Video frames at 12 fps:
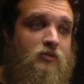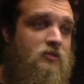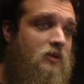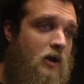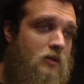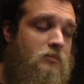It's
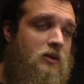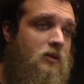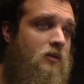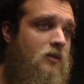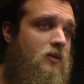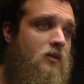got to be,
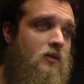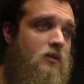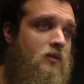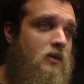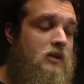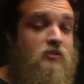
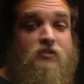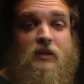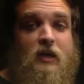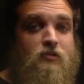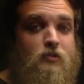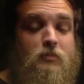it just
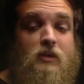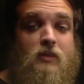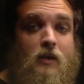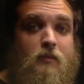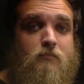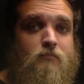has to be that